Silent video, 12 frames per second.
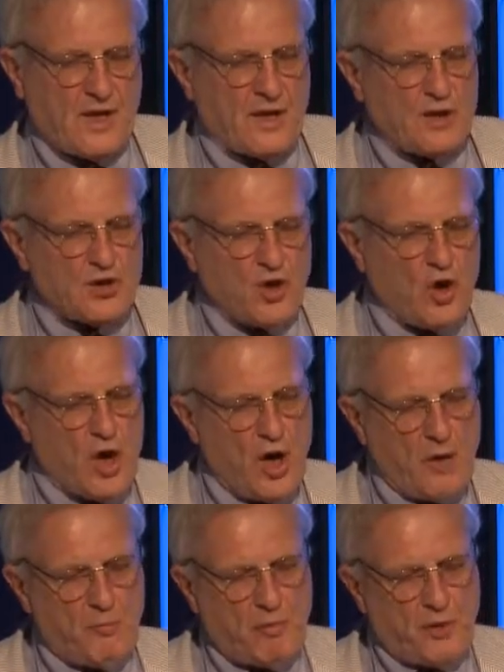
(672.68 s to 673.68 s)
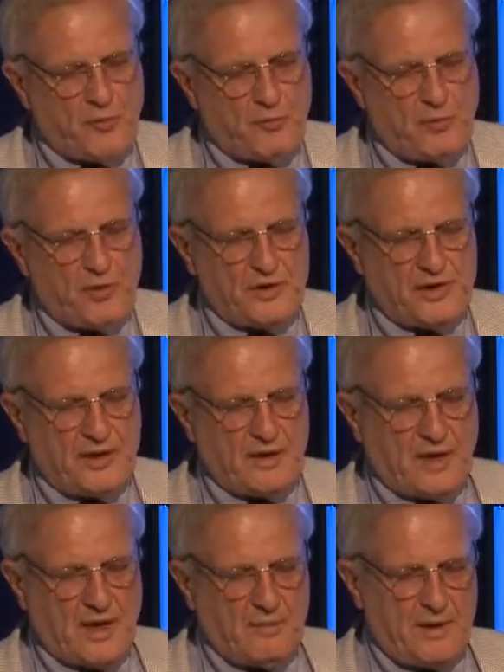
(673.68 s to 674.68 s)
So both Putin and
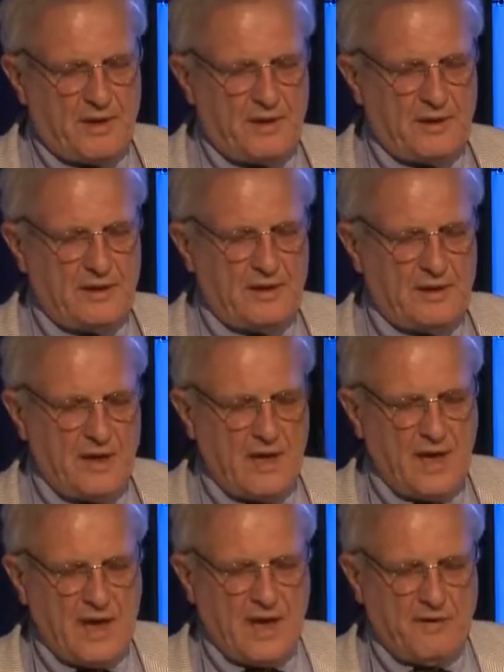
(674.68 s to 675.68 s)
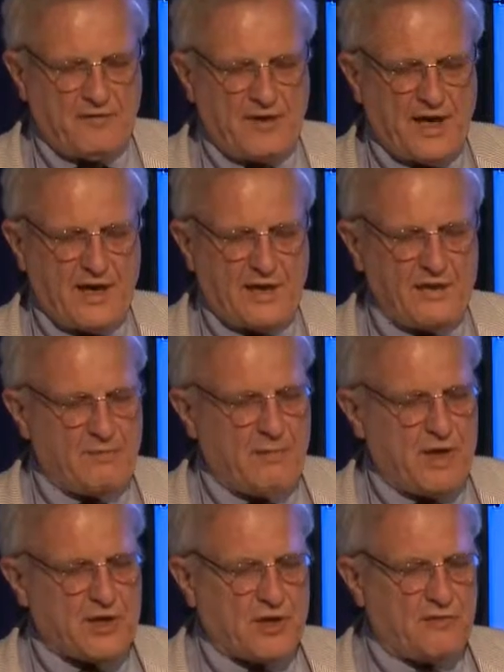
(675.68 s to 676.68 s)
Khamenei have taken the
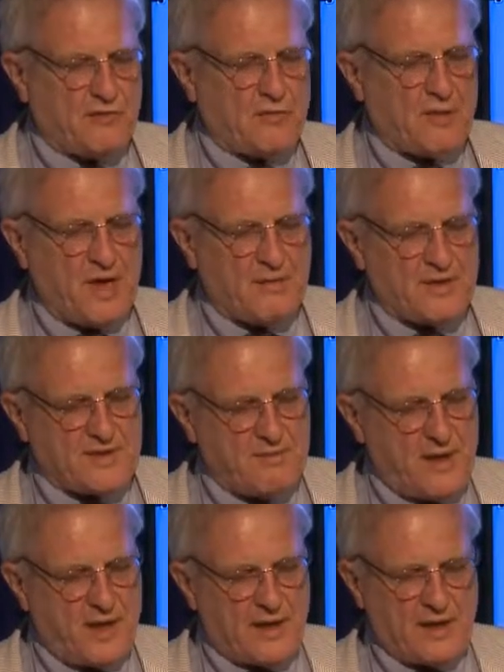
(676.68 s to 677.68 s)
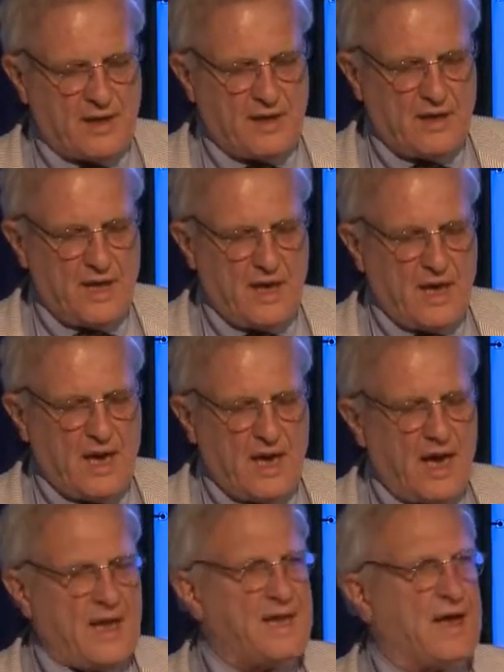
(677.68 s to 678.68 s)
measure of Obama's America,
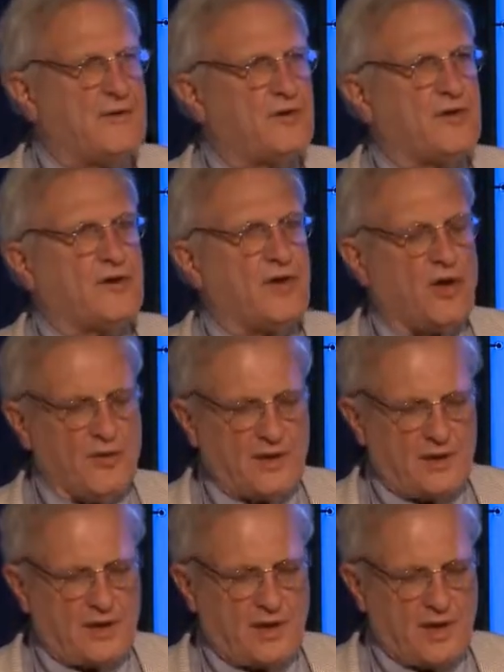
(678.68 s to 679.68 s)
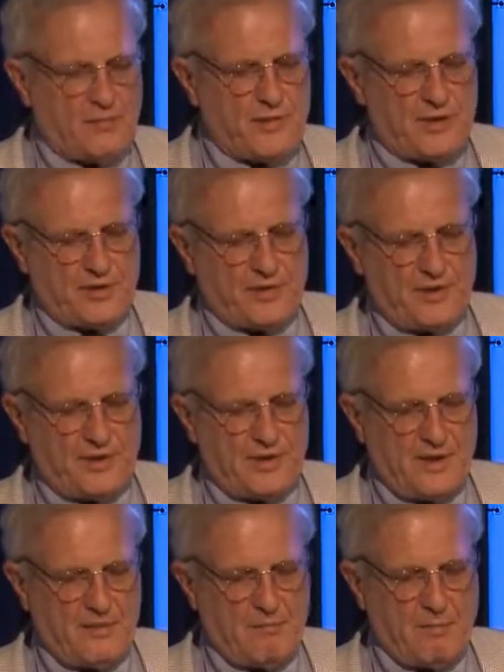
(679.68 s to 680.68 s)
and they have concluded that
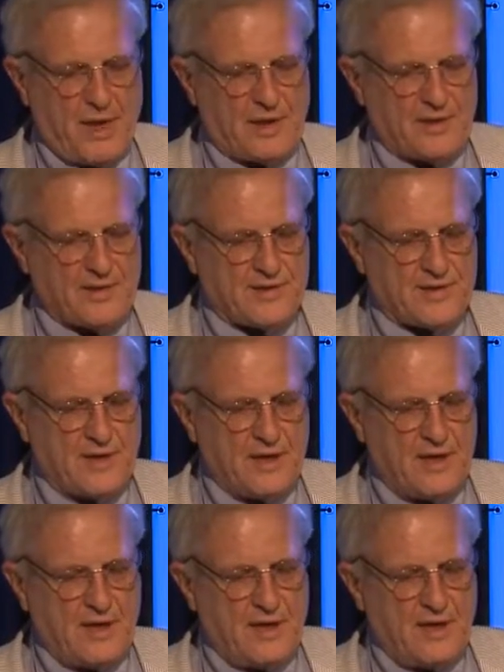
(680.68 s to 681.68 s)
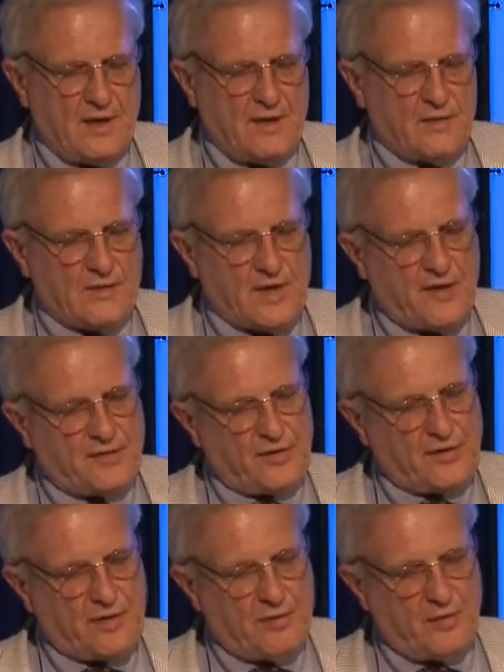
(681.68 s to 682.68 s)
opportunity beckons. So after
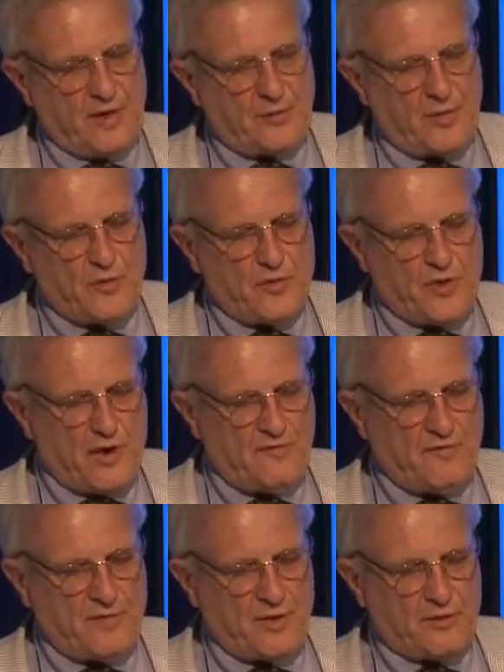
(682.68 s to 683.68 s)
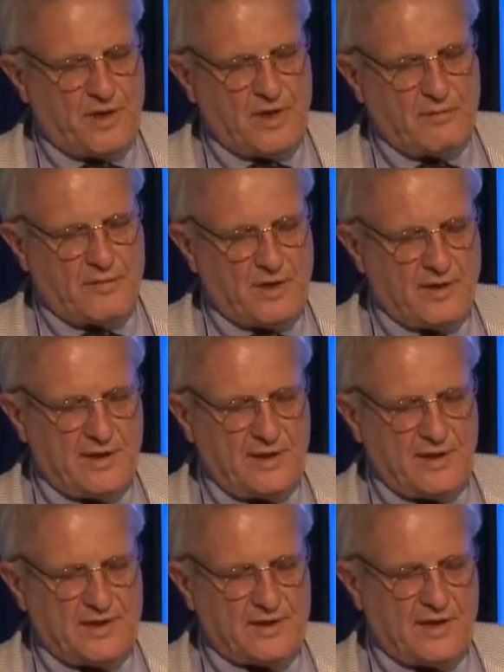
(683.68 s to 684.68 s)
the complete withdrawal from the greater Middle
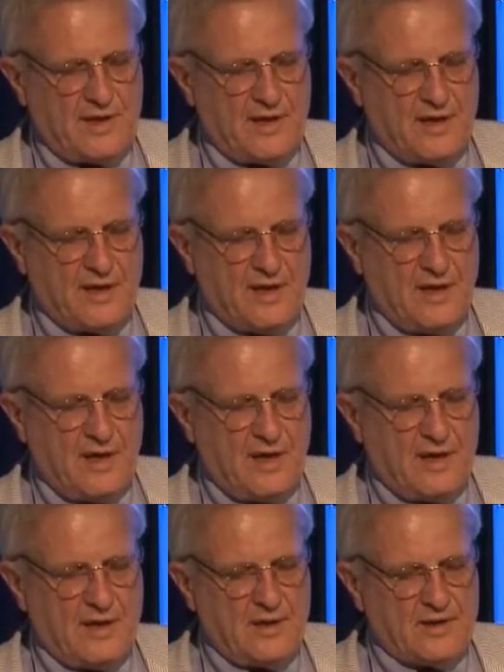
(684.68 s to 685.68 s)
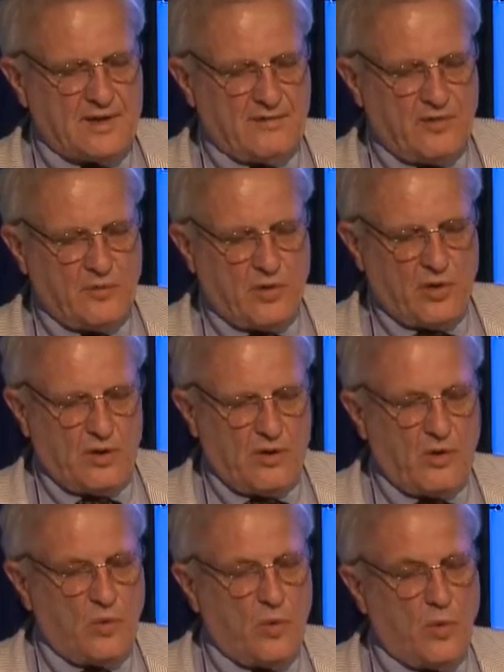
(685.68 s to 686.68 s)
East, civil
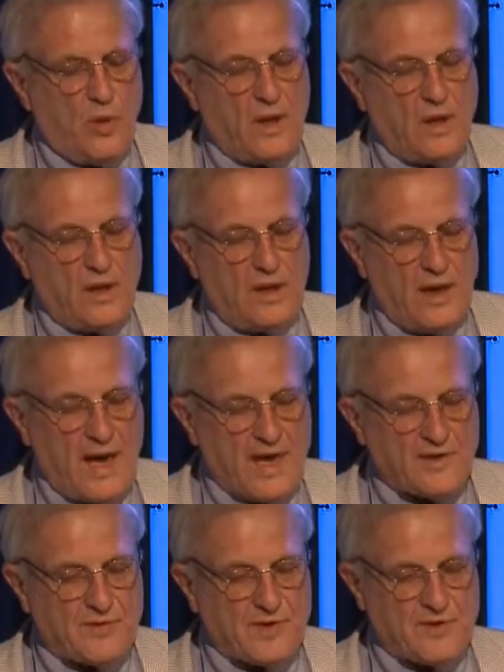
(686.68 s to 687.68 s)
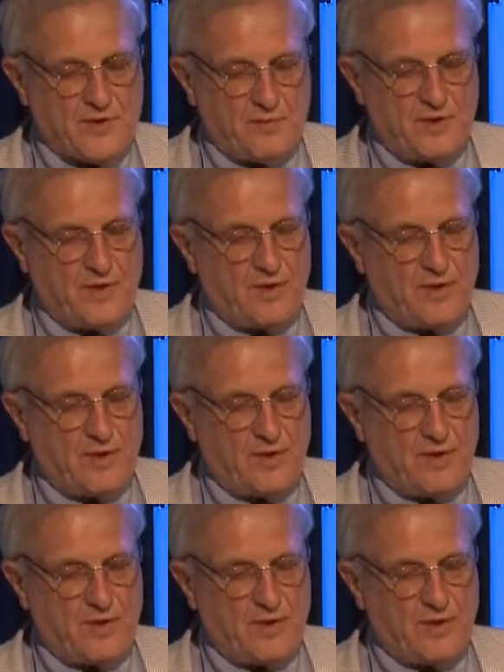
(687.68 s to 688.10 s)
war has resumed in